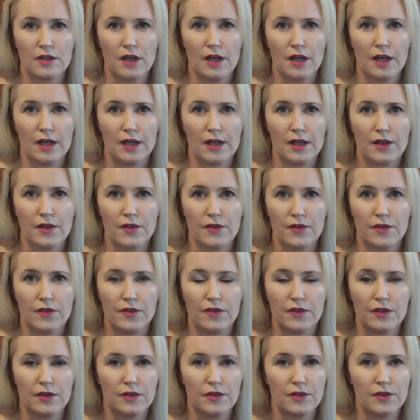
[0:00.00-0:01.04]
uh,
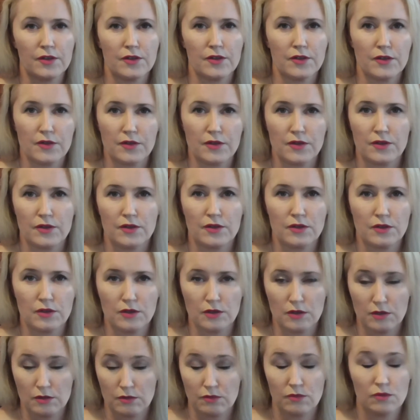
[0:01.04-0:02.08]
the
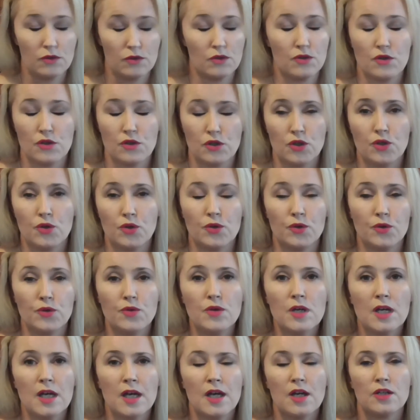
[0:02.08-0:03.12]

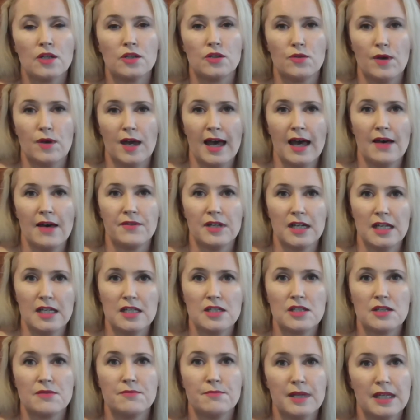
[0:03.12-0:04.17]
you, you have an
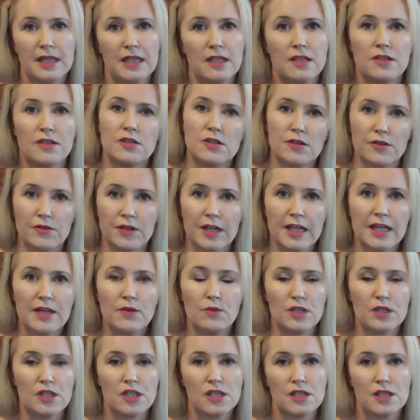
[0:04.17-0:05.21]
intermediary,
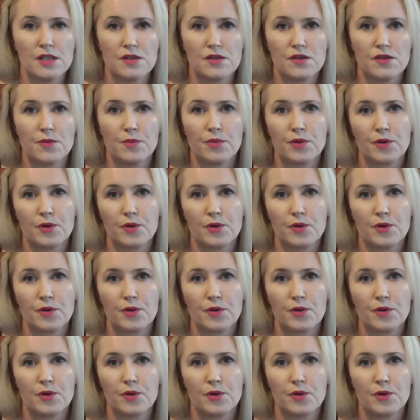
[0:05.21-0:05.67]
which is the